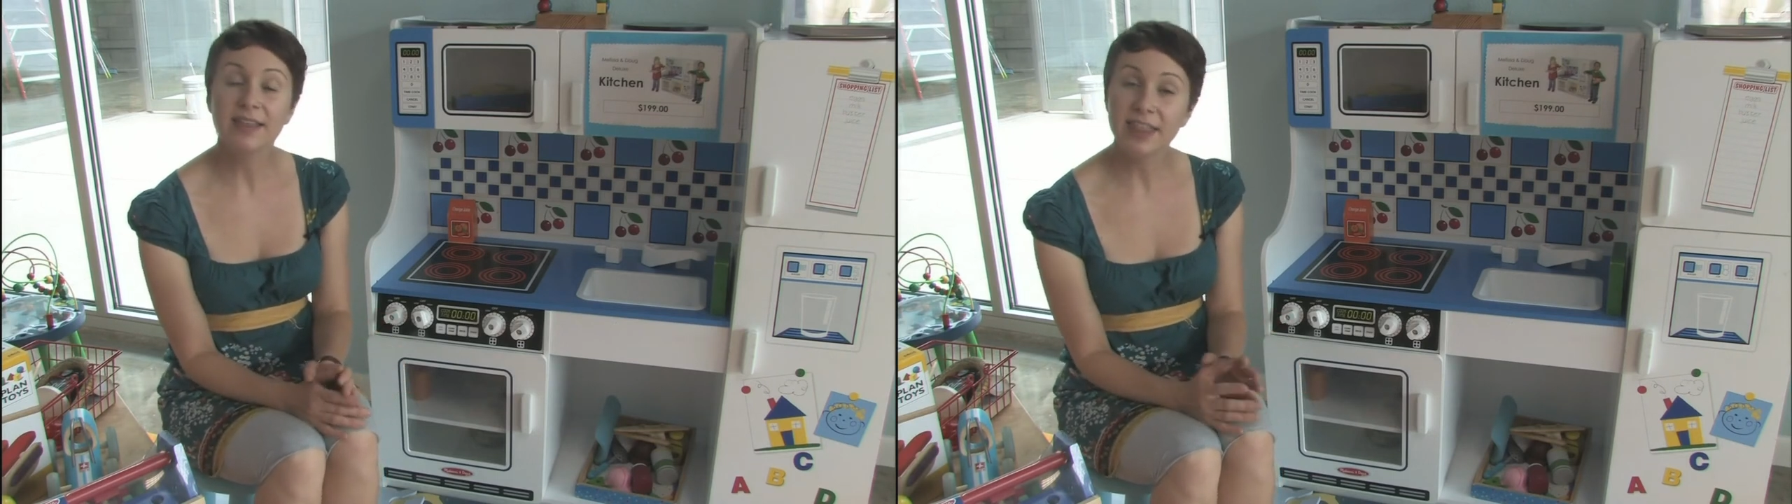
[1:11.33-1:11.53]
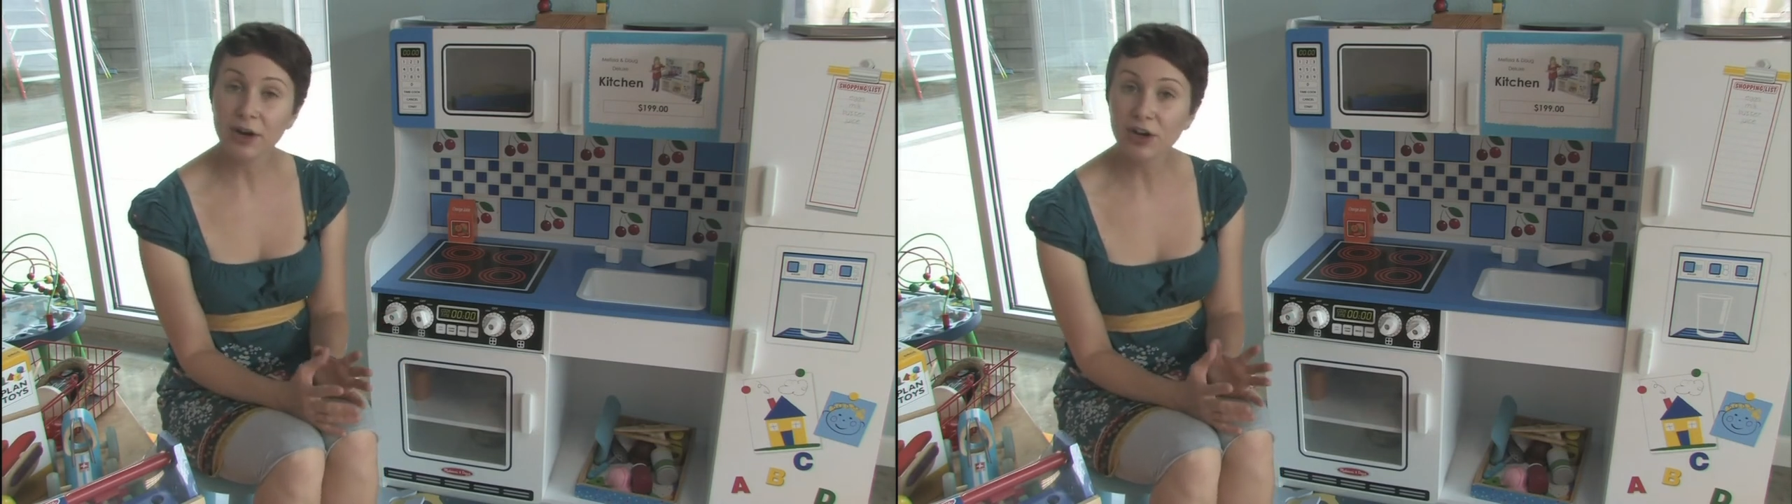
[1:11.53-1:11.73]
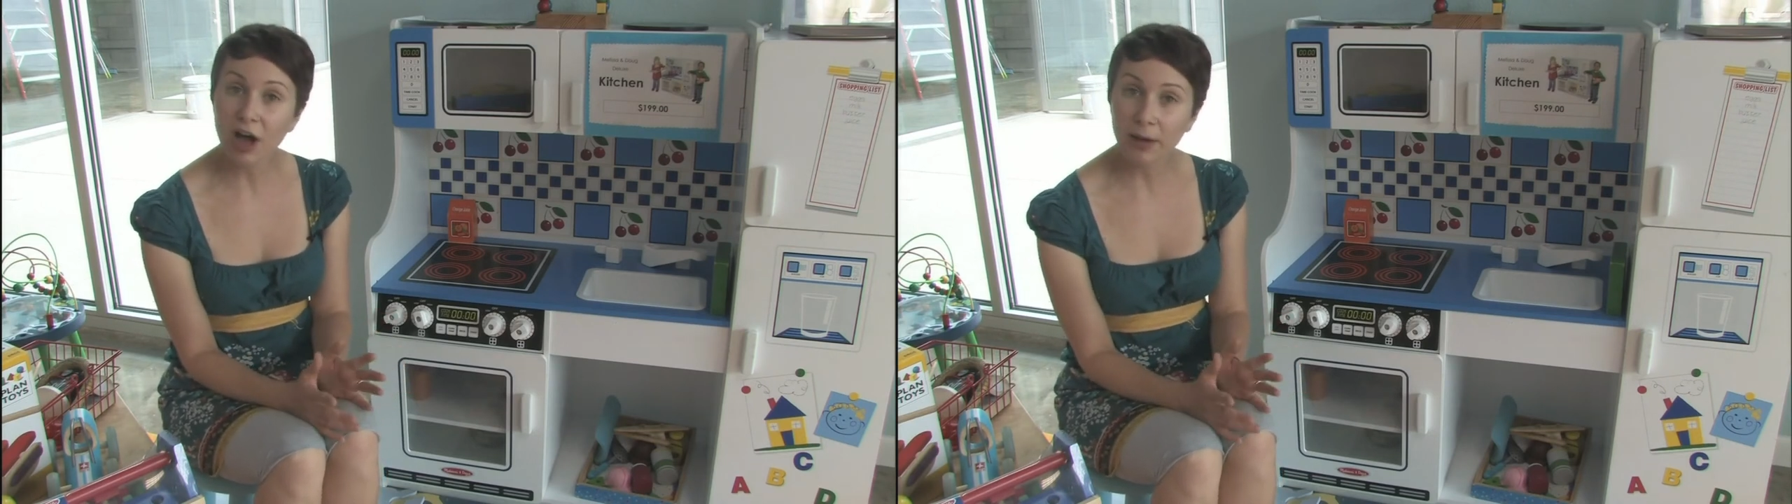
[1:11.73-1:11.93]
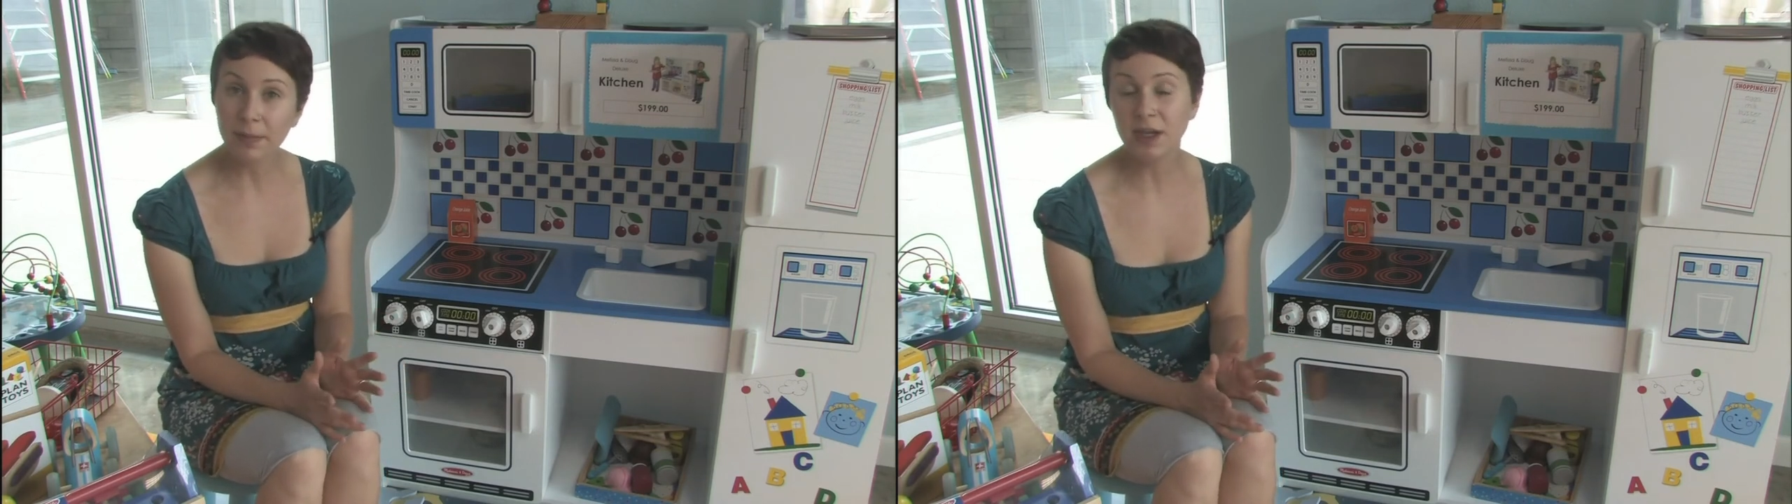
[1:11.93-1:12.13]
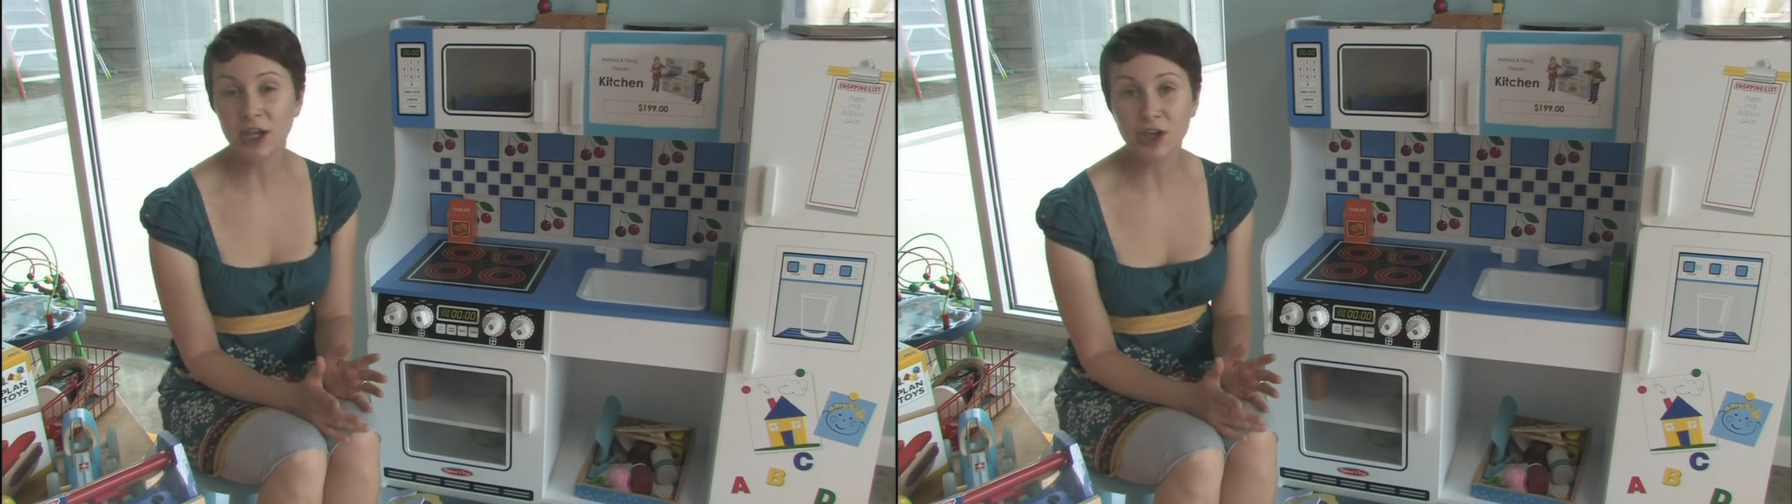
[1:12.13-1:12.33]
They're
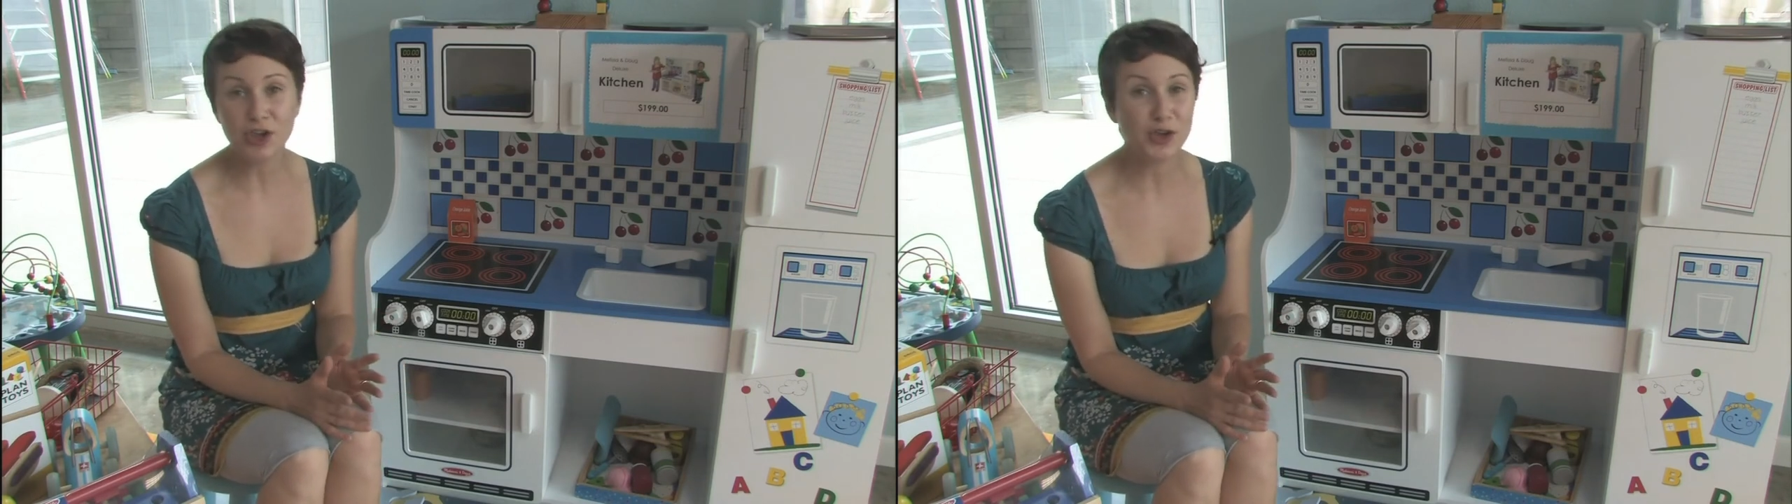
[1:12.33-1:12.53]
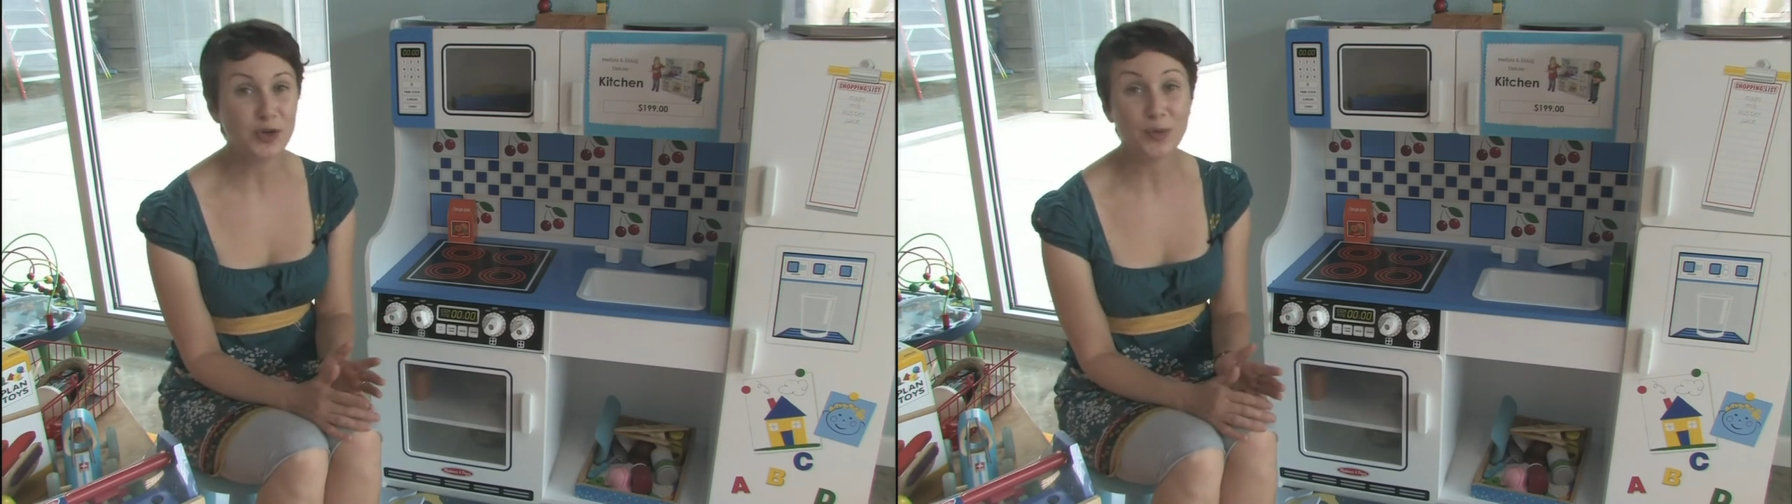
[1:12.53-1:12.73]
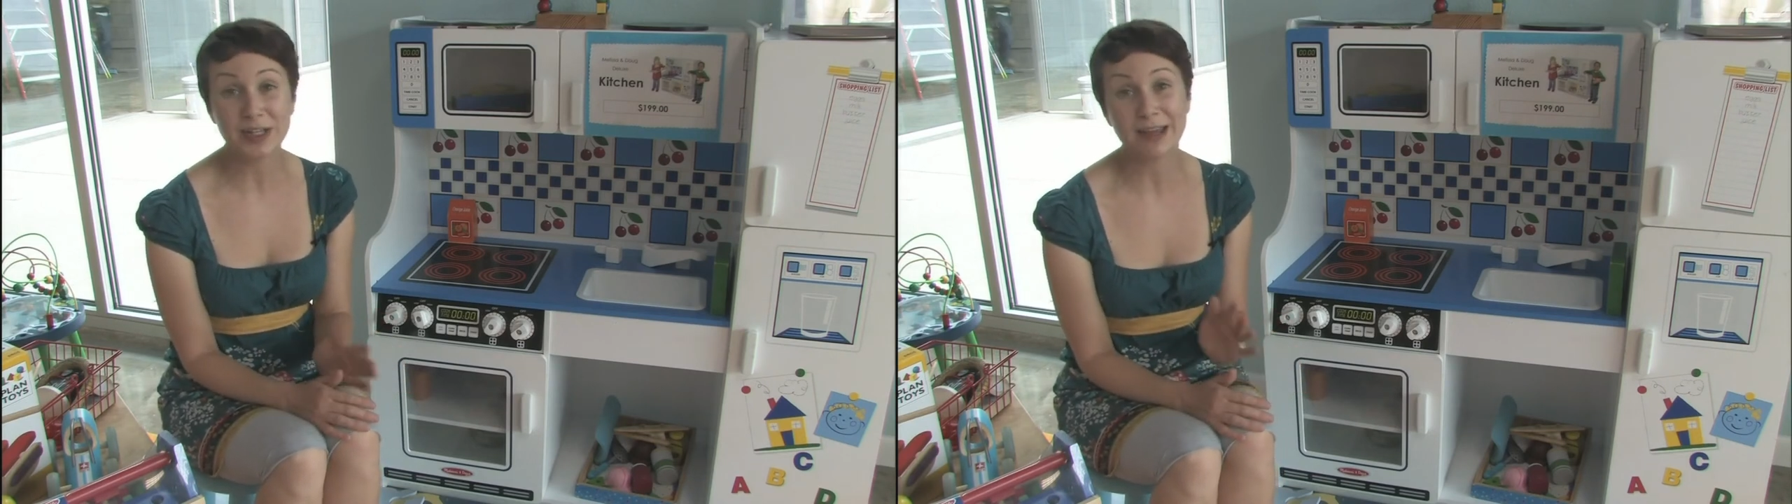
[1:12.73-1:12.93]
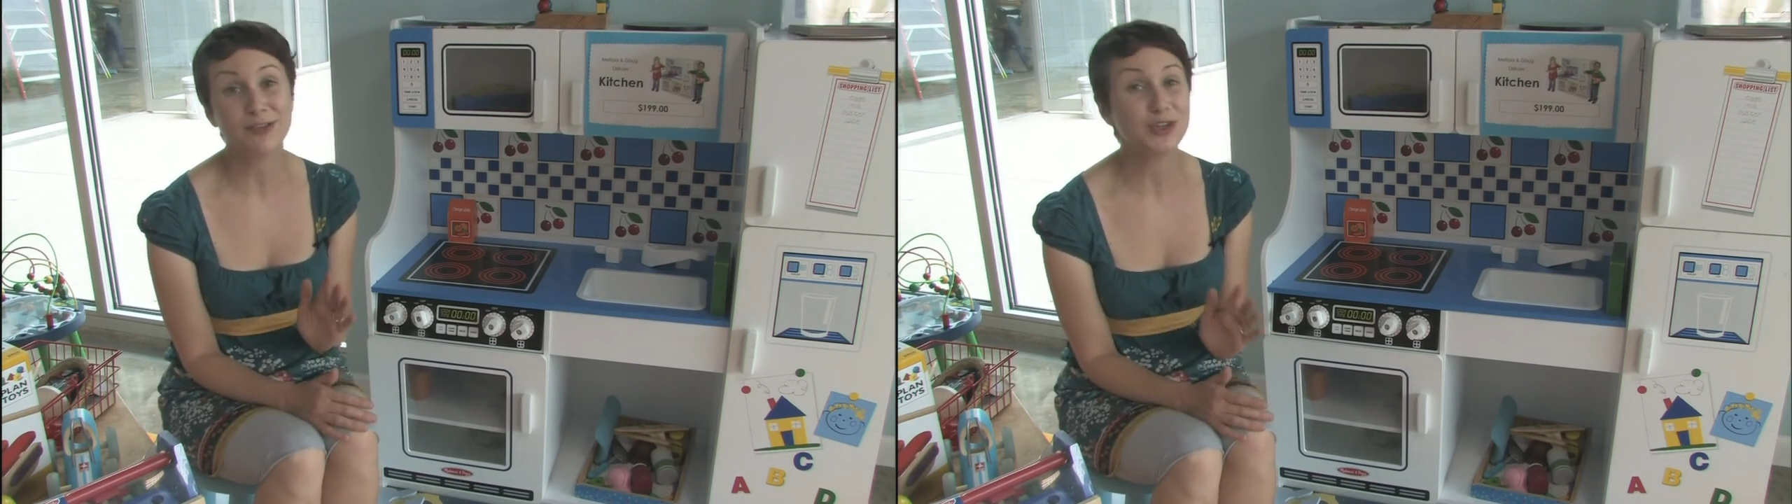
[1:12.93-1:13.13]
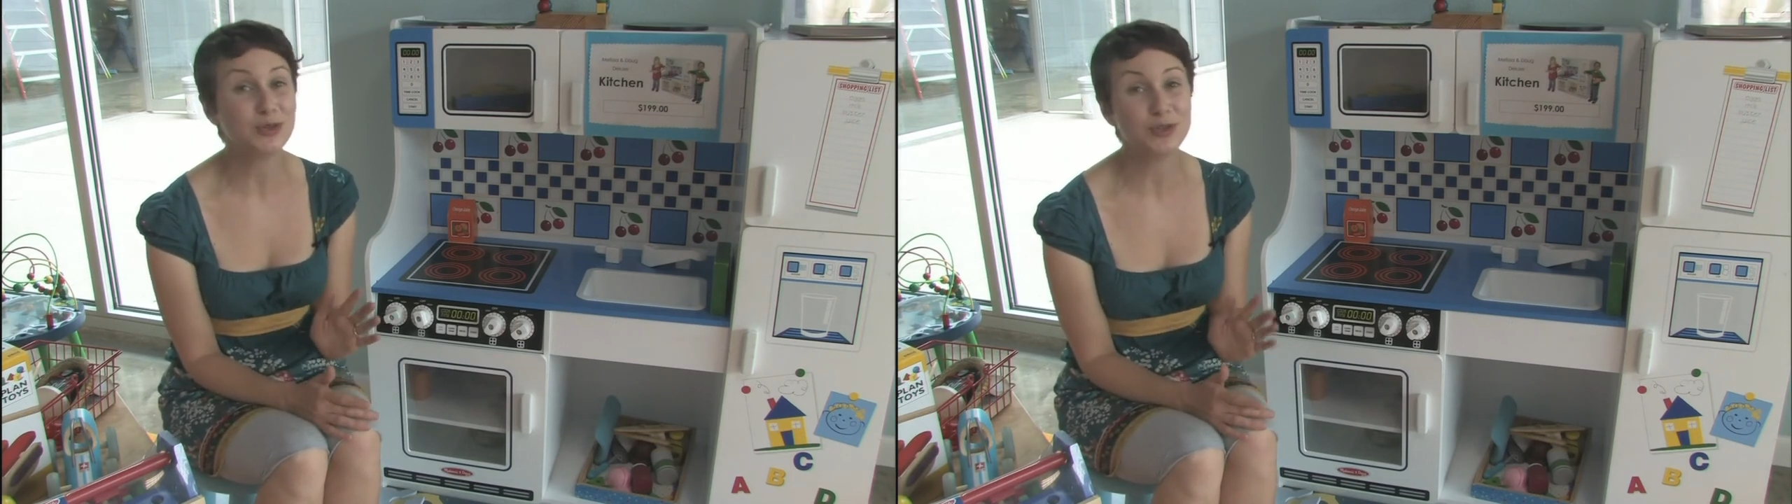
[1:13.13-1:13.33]
copying you whenever you